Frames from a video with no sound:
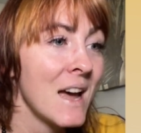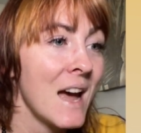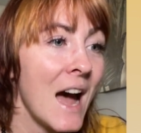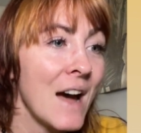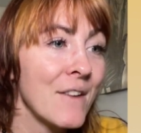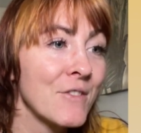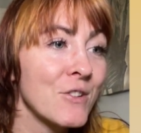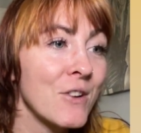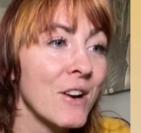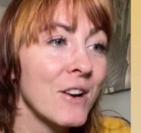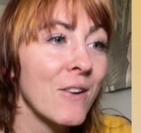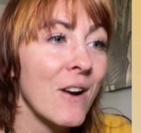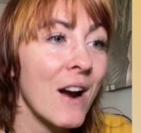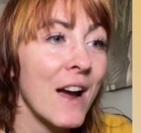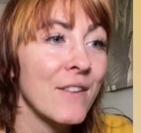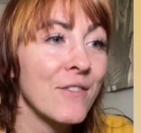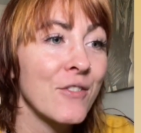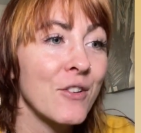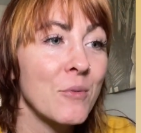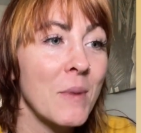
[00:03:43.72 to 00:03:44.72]
After I
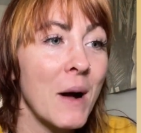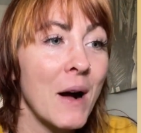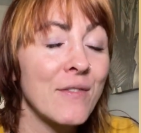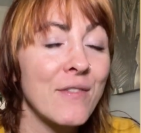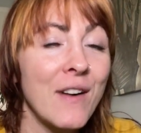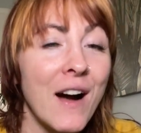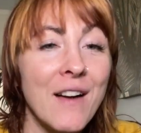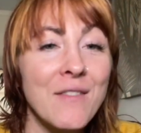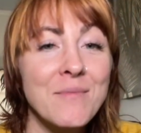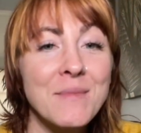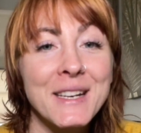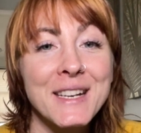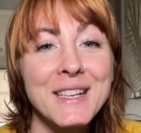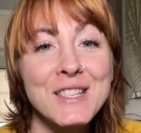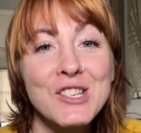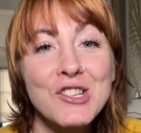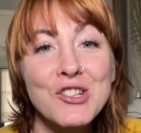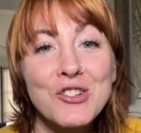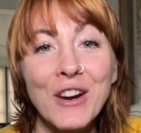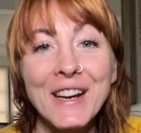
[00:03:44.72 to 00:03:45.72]
cried for about 5
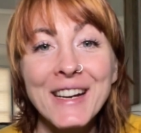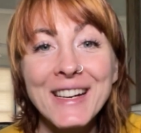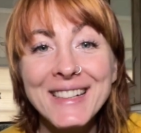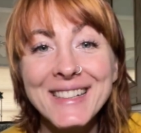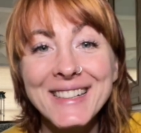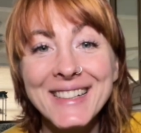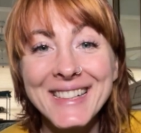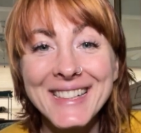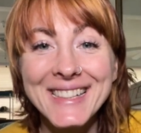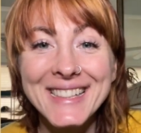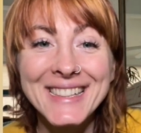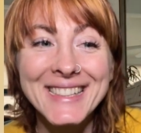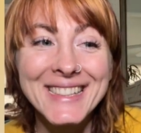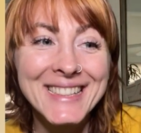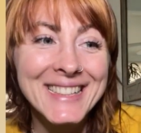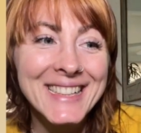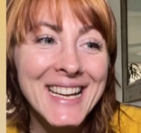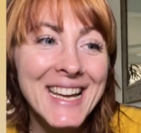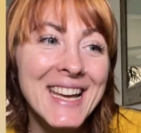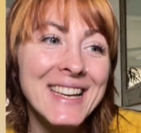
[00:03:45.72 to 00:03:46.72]
minutes straight,
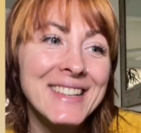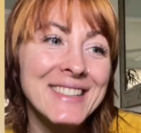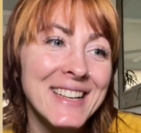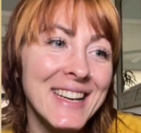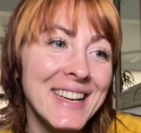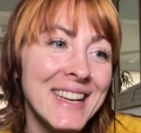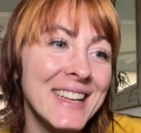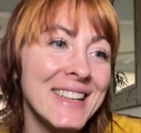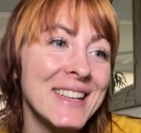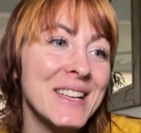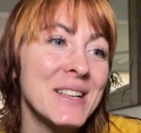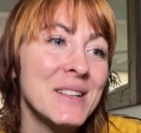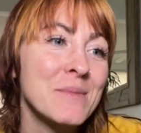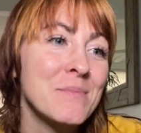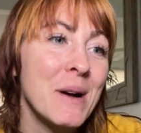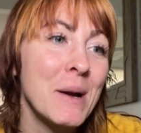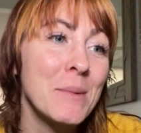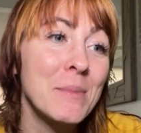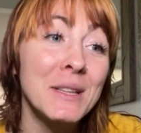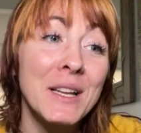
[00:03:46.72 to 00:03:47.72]
Diana,
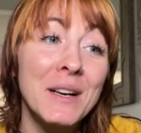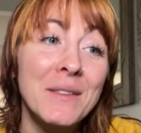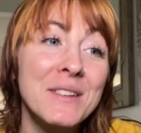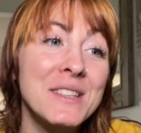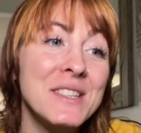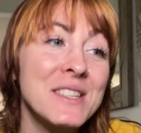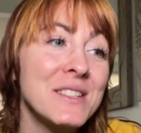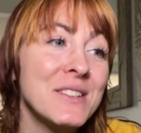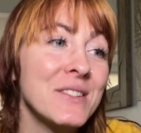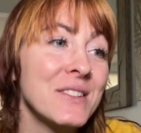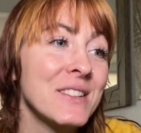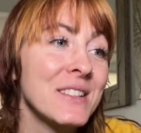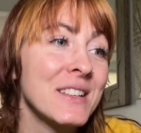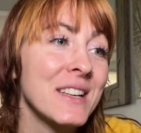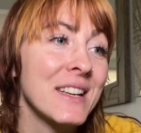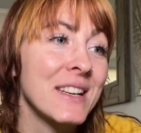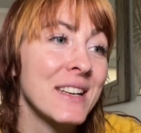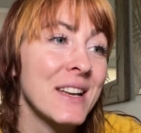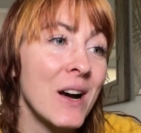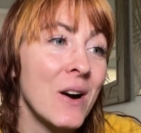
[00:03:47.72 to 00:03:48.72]
my beloved student
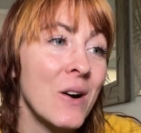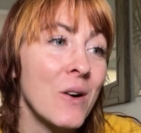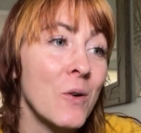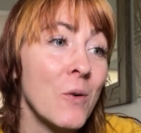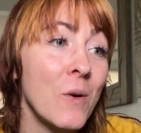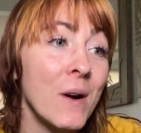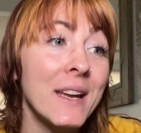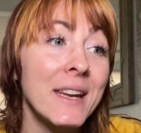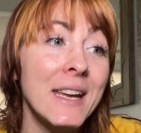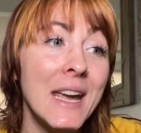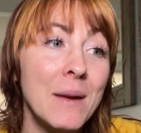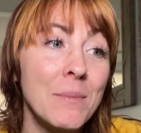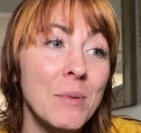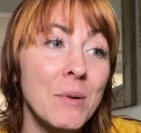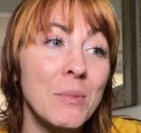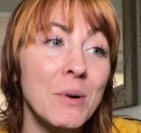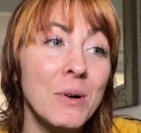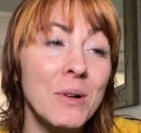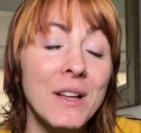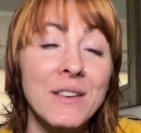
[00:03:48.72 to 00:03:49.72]
and now quite
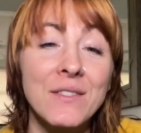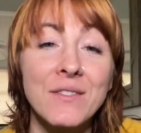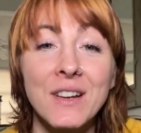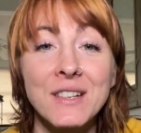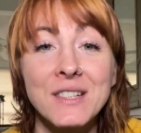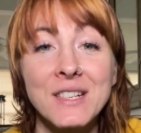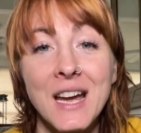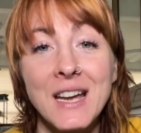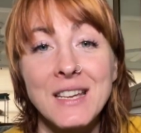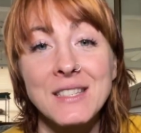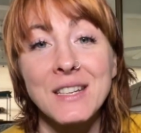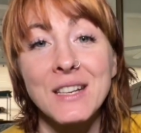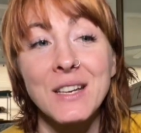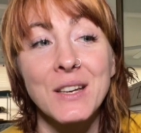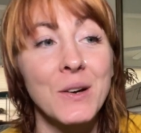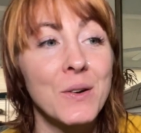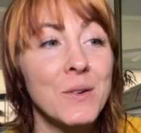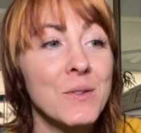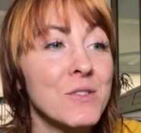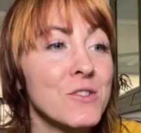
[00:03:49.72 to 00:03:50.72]
capable and fantastic
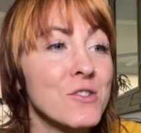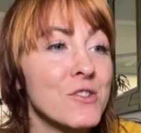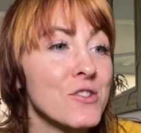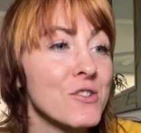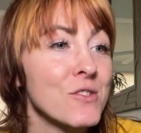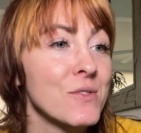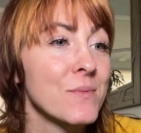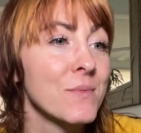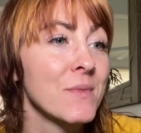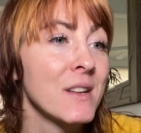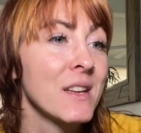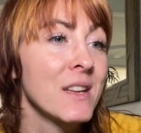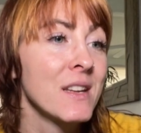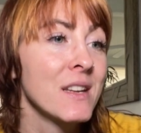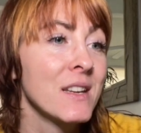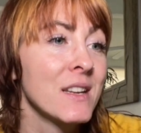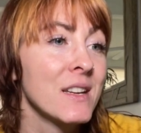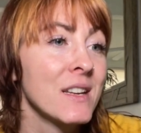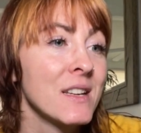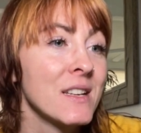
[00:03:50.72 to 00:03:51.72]
coach,
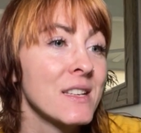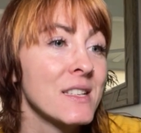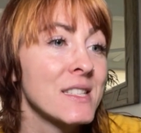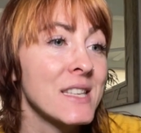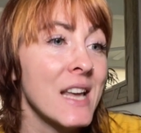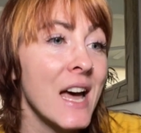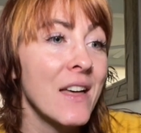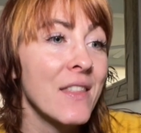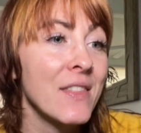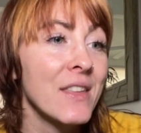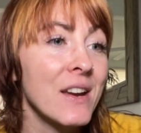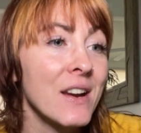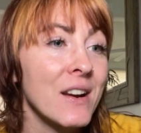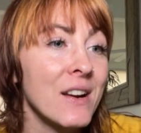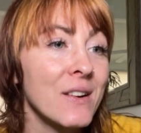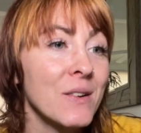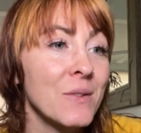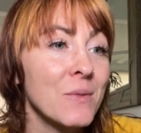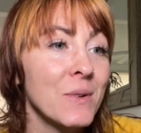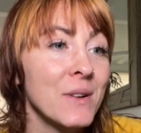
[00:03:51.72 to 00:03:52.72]
sat
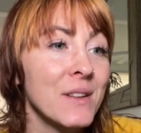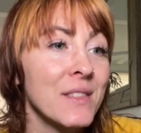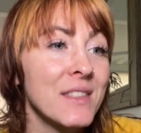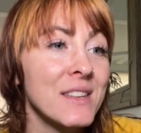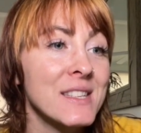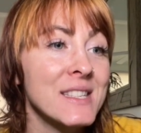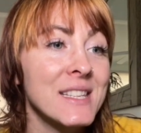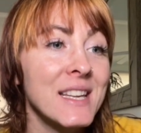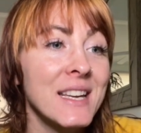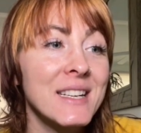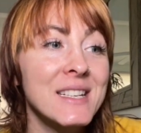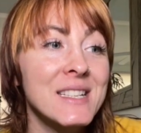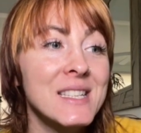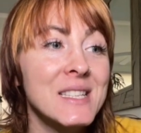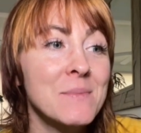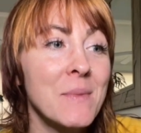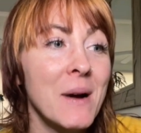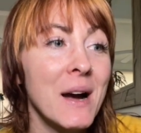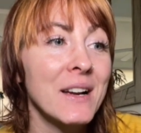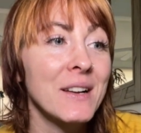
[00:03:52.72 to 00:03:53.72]
there with the slightest
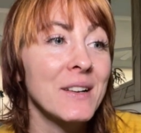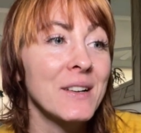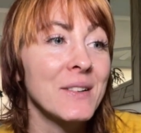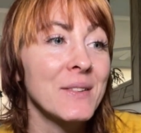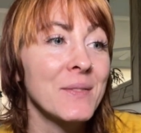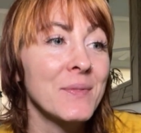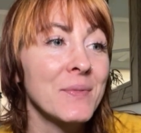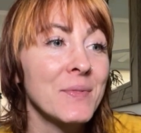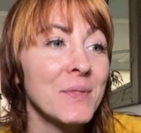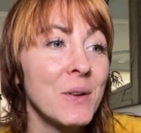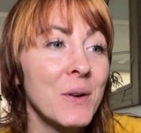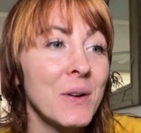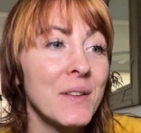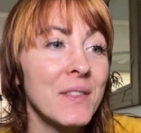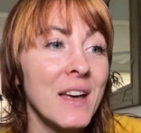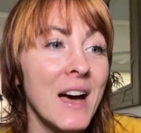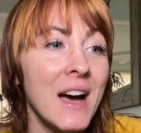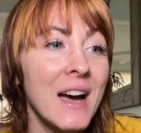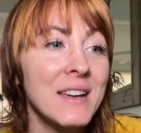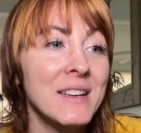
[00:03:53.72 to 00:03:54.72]
smile, knowing
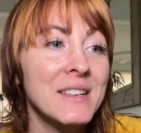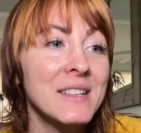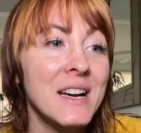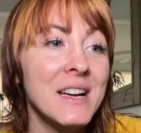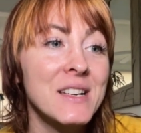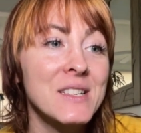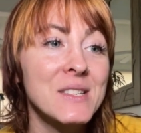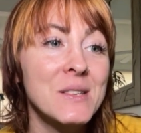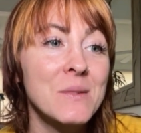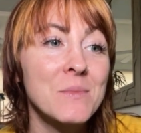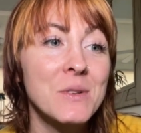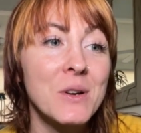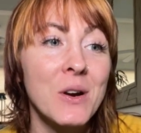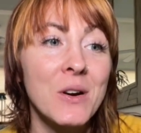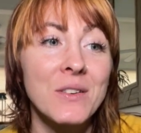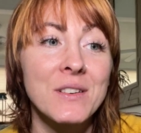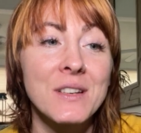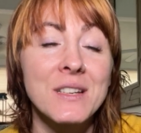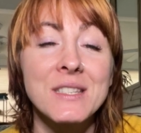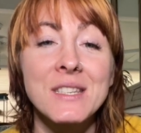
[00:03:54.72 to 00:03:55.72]
that I had touched some
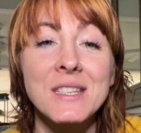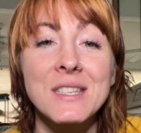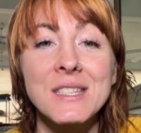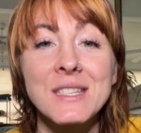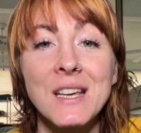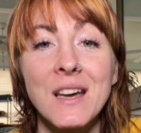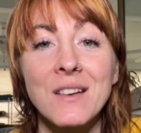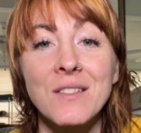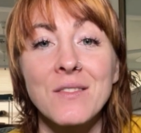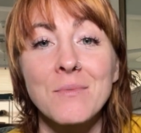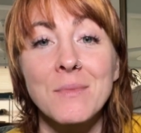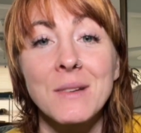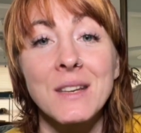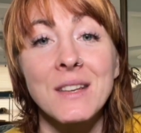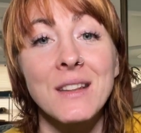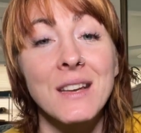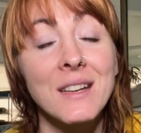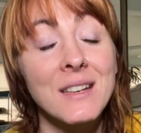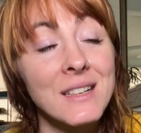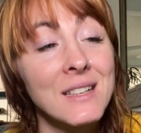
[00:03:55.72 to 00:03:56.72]
darkness inside of me
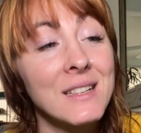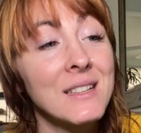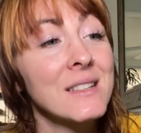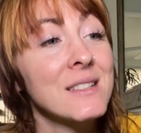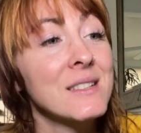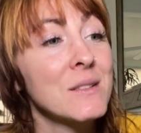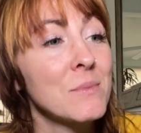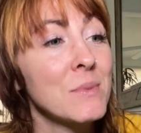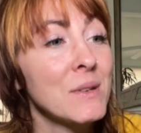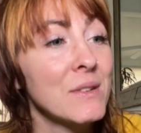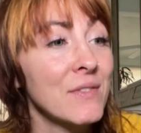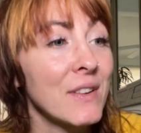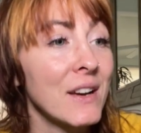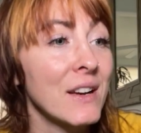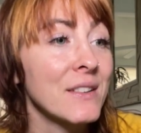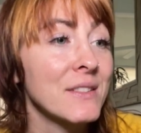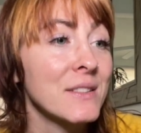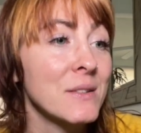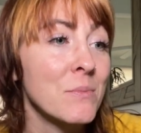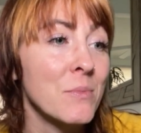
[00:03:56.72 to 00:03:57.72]
that needed to be
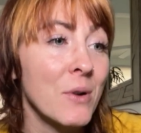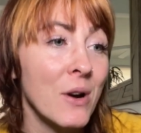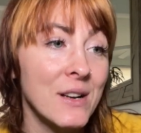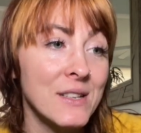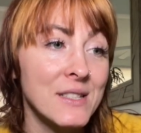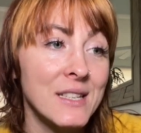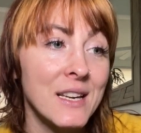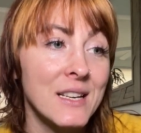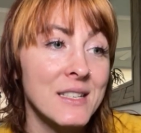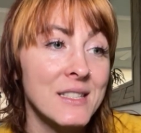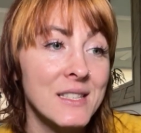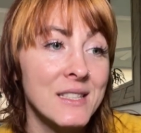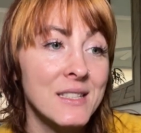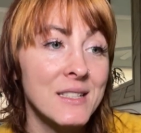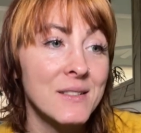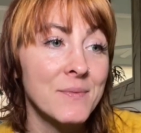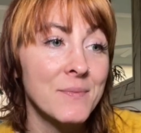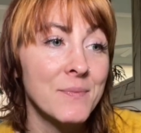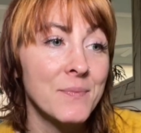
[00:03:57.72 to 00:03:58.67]
felt and processed.